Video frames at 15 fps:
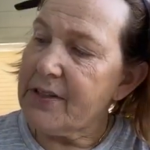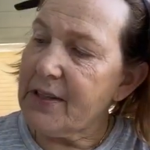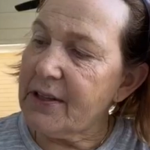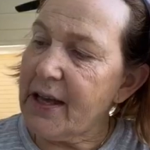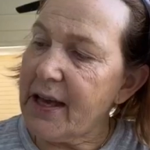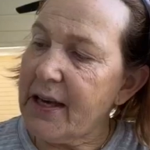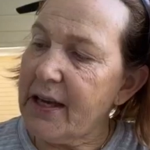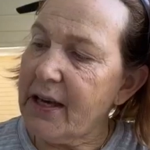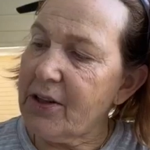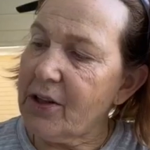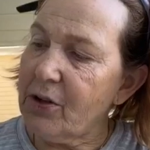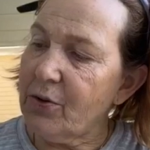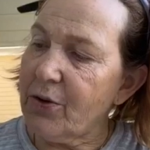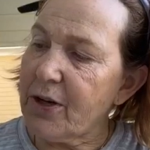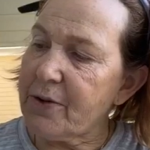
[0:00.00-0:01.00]
delighting in
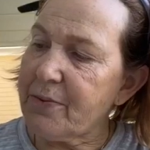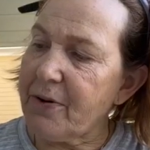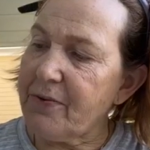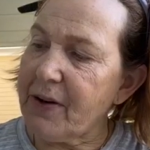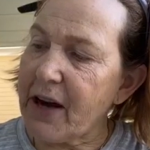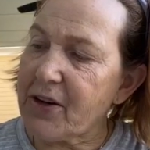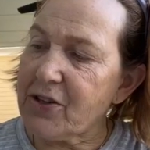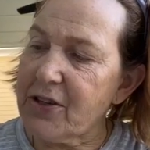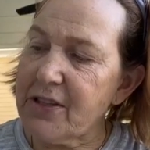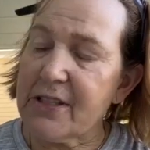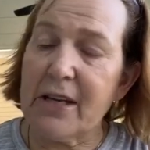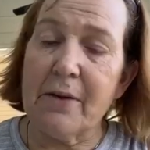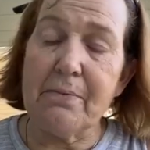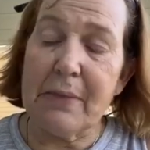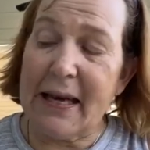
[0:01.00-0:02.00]
the Lord's
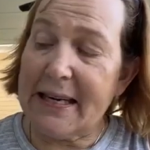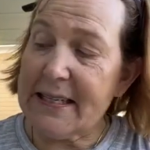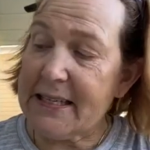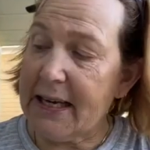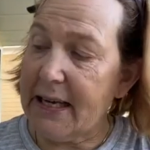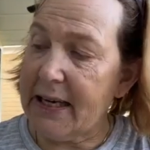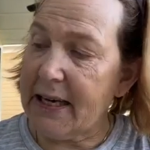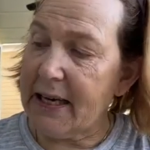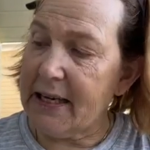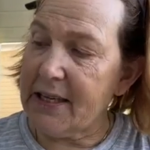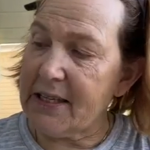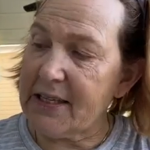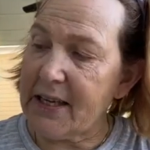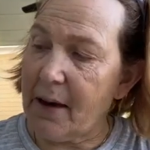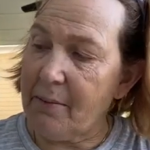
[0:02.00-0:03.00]
perfections and meditating in
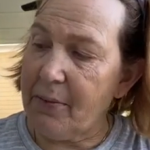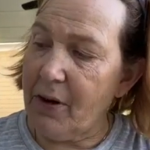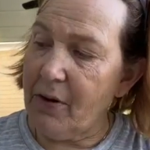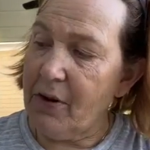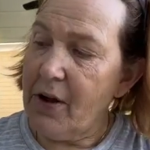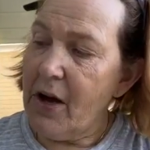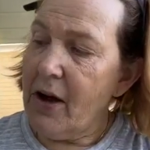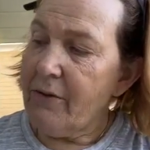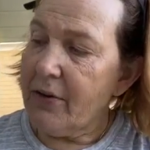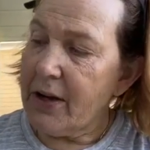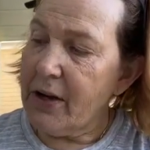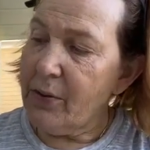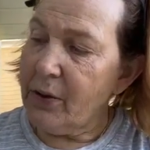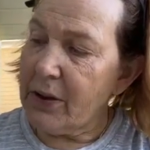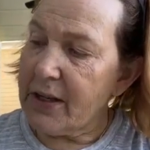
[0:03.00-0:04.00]
his temple. For
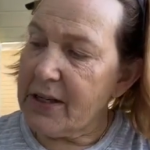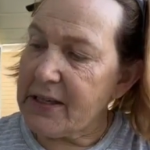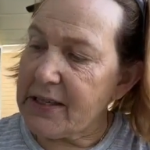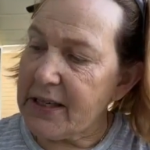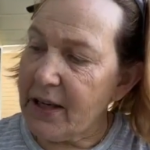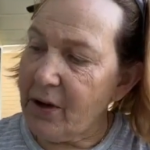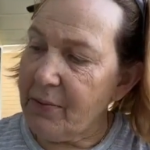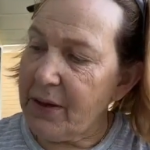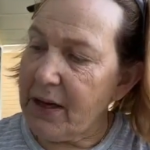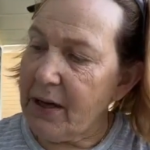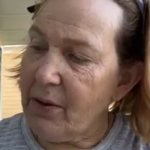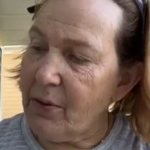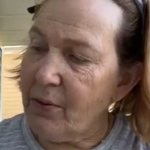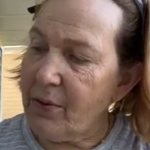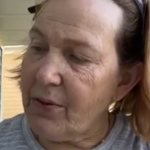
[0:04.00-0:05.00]
he will conceal
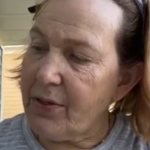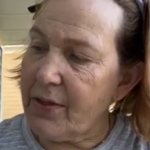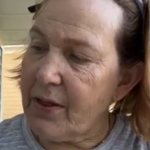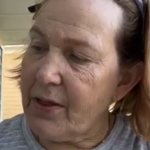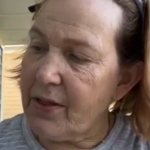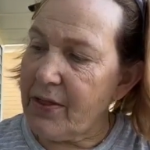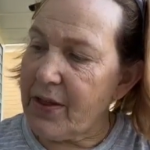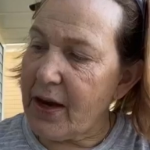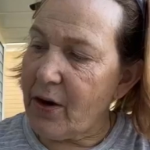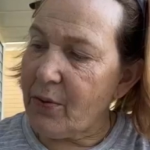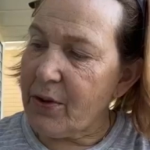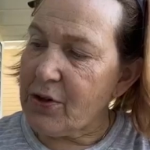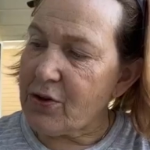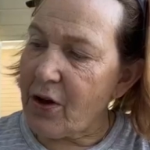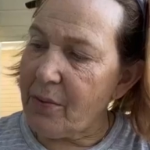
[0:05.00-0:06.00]
me there
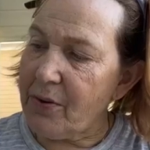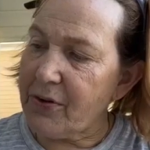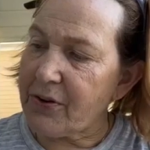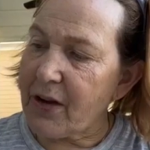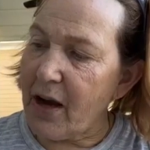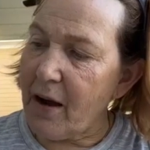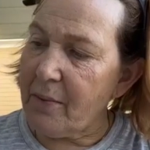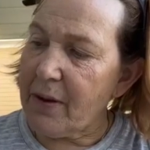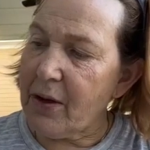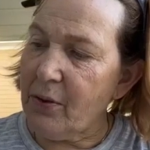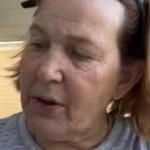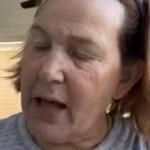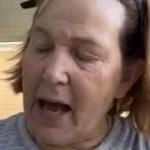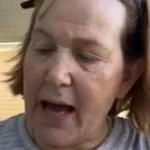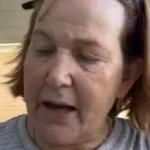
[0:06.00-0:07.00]
when troubles come. He
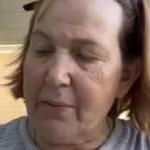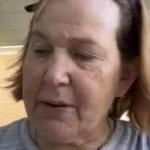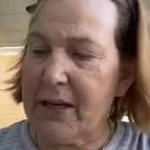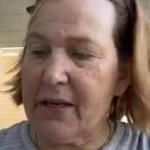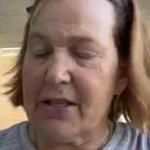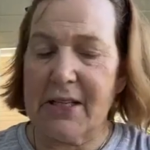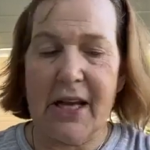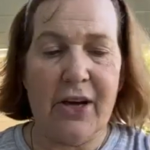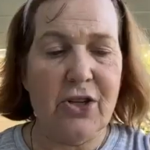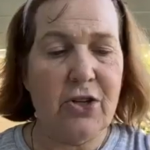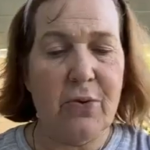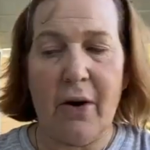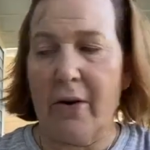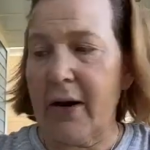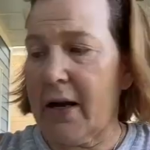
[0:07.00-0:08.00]
will hide me in his
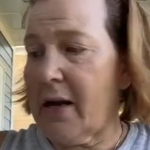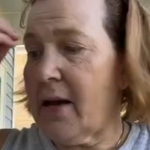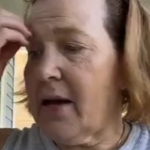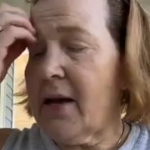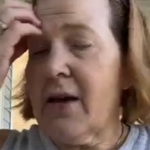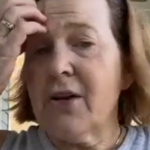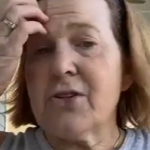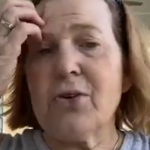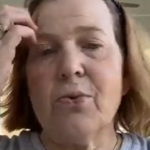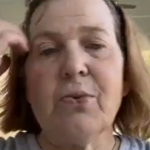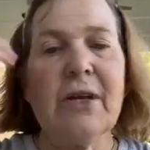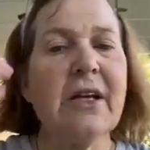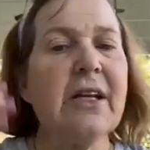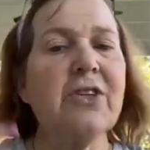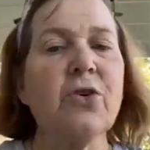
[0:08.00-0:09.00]
sanctuary. So
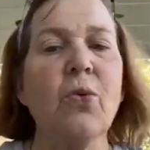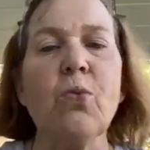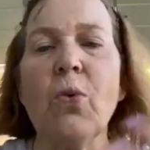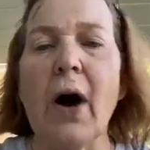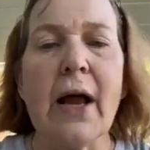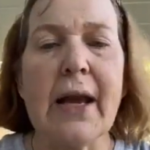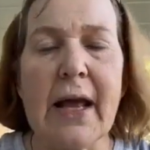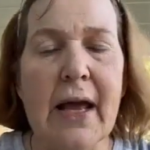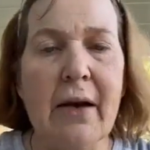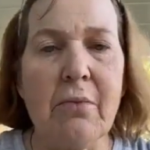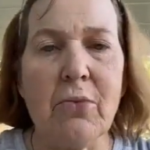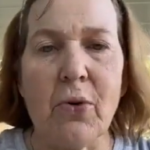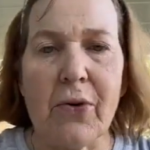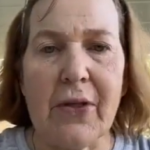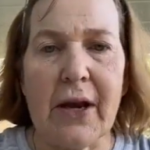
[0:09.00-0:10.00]
we need to want
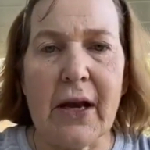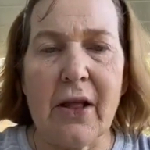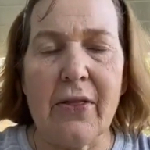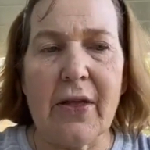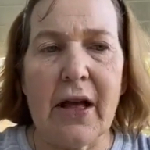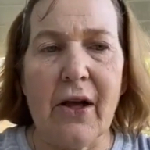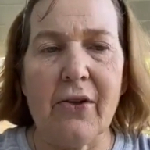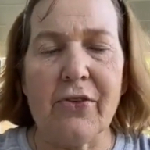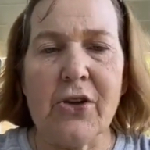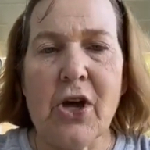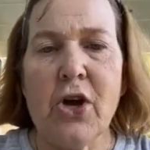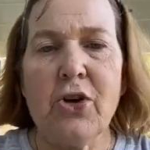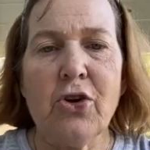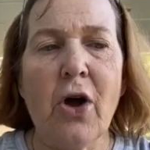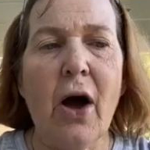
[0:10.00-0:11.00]
him more than anything else,
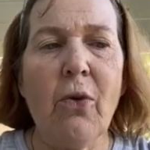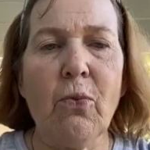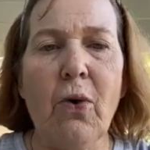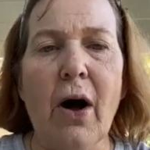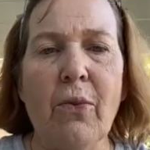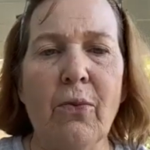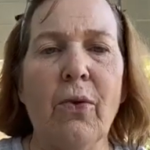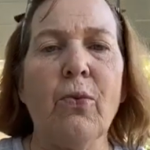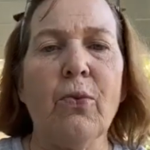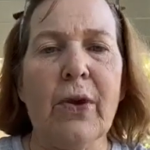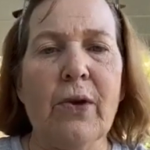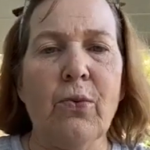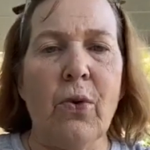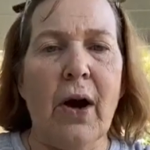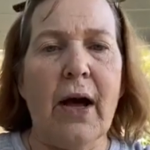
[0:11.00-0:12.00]
not want what
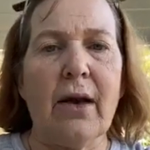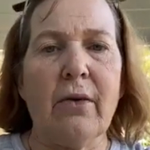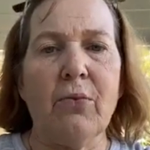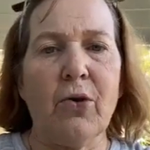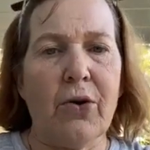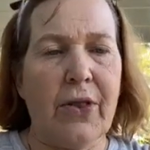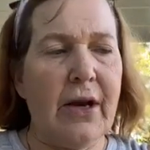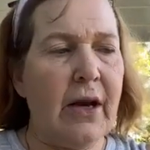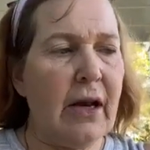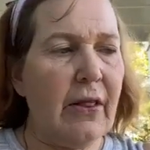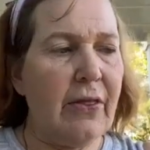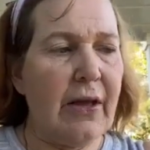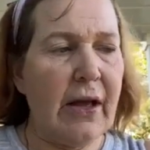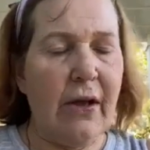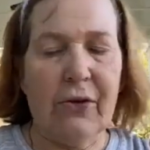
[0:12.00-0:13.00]
we want more than
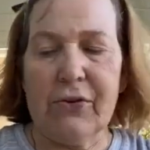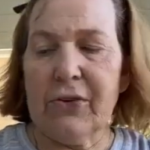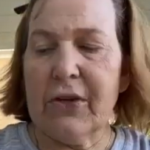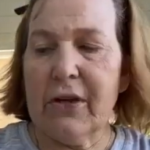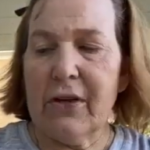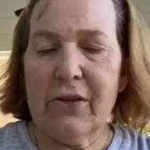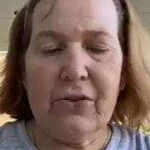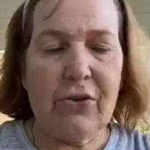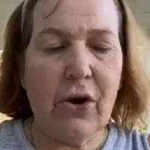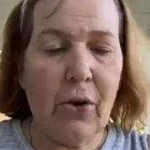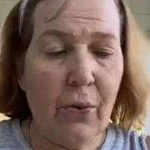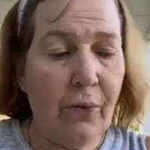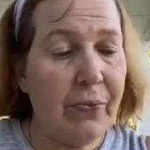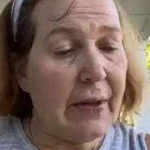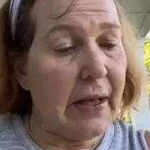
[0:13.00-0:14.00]
anything else.
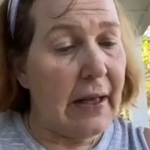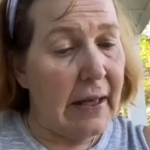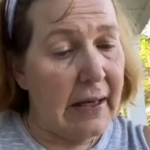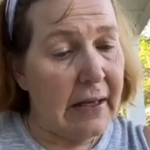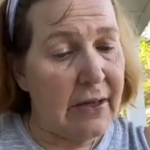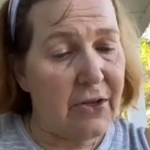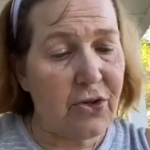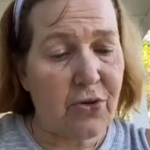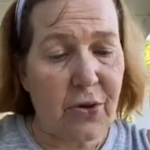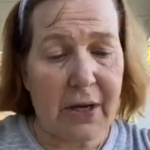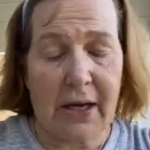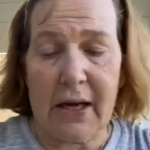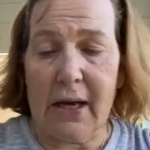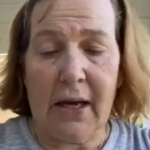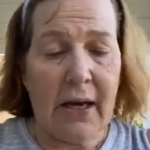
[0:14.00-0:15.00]
So it's
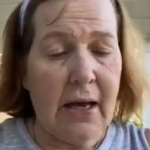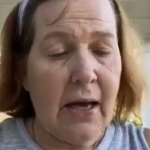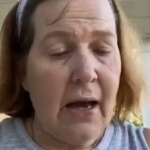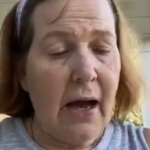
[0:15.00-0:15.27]
tricky.